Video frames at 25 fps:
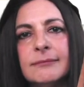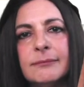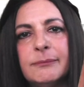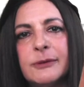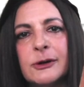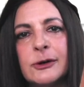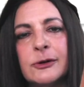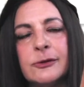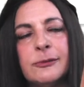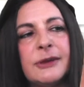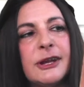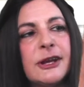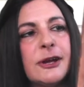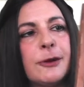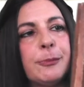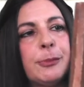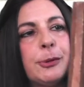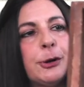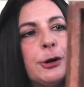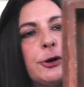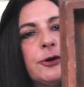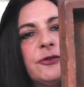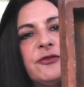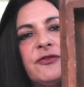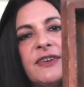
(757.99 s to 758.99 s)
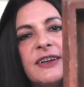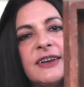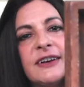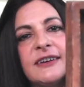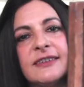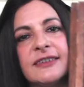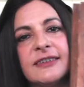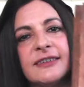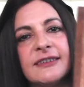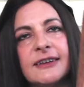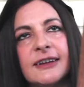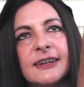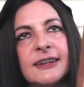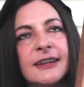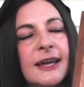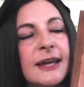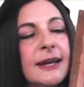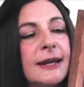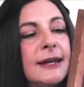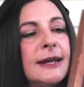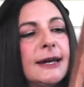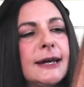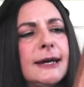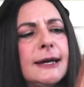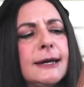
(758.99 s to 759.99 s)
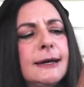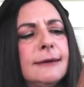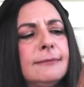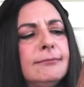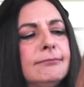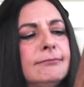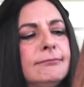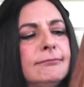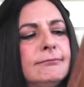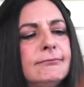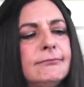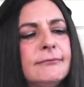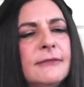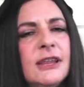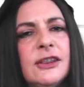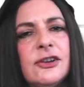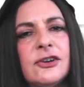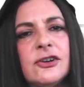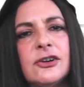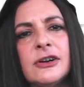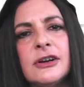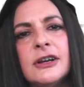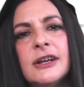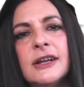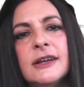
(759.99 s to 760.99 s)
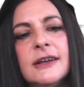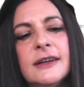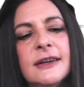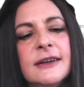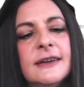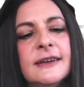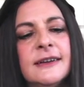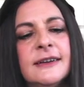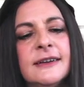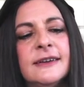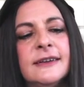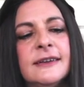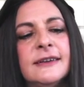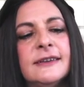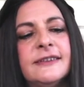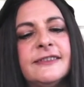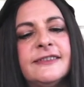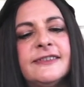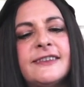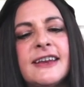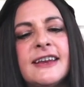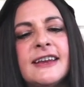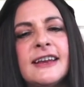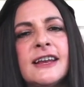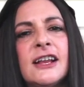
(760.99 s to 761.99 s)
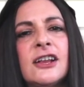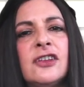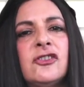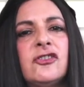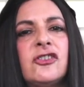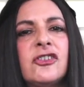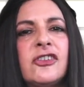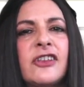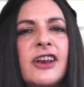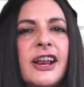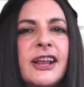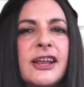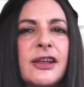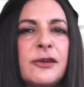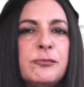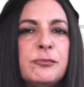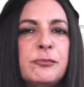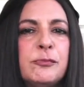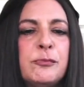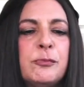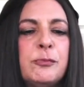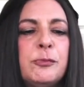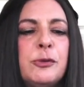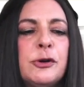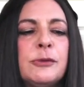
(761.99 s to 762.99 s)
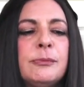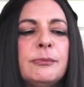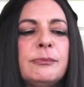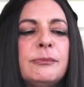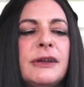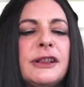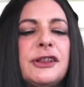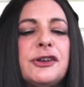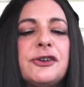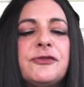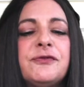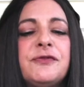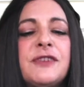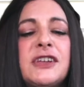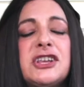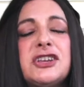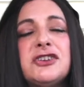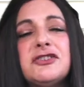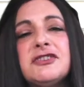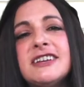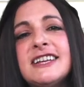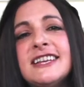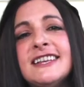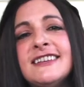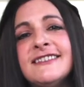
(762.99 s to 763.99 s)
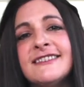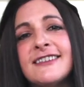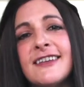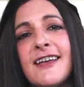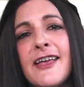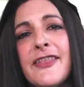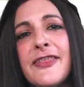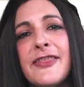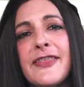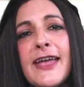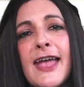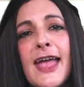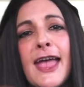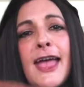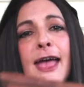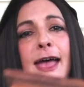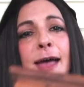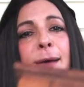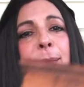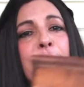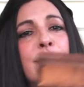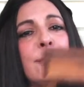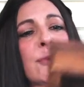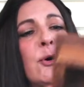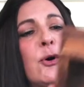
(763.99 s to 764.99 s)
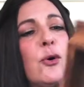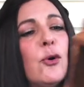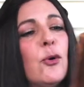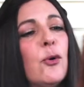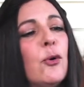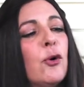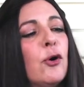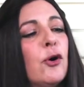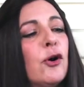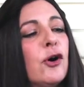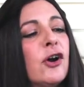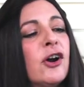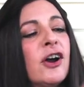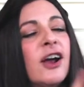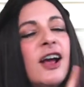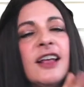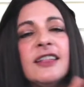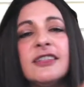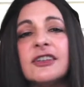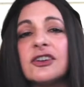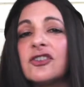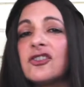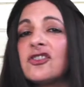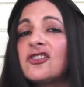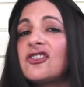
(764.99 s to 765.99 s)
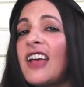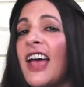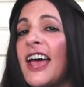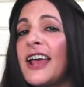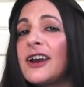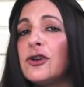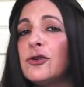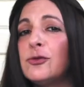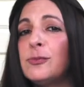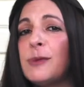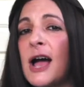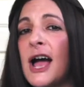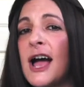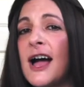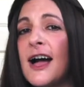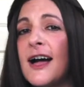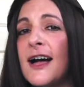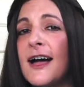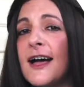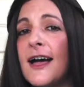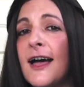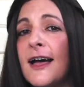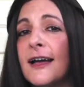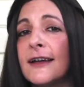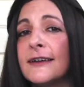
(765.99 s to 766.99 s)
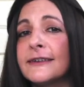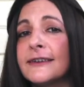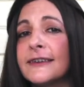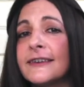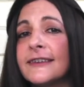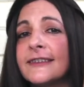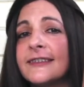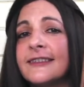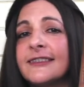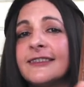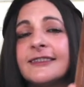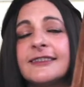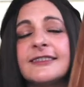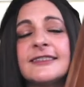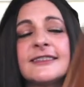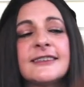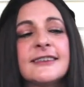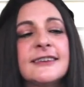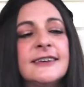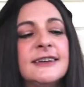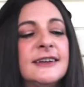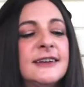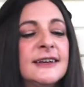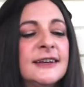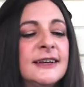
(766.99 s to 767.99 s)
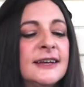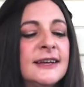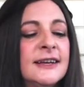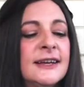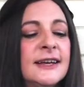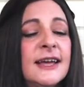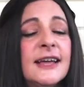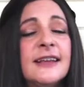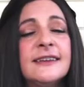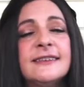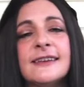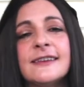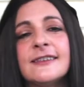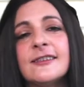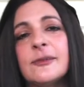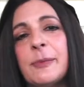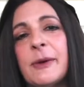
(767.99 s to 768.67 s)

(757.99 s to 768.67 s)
but it'll make a perfect like um, either stand so that I can put my little figurines on them or a little shadow box has lots